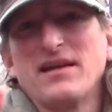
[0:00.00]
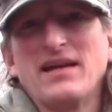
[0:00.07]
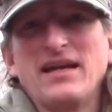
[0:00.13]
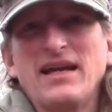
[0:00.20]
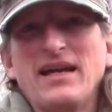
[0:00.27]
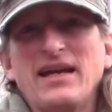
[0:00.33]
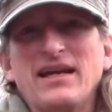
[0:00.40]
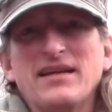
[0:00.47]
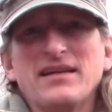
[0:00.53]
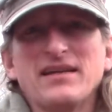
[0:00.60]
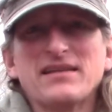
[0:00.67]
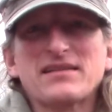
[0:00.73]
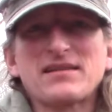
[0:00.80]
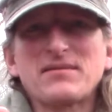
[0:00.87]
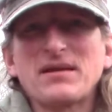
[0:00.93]
And
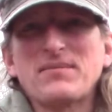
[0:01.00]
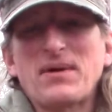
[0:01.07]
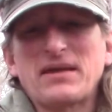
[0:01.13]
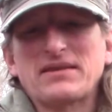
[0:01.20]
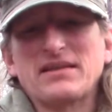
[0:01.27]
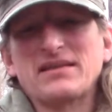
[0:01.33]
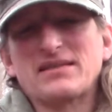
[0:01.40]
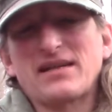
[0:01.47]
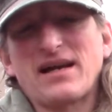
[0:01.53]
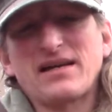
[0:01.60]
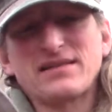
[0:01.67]
something about this size,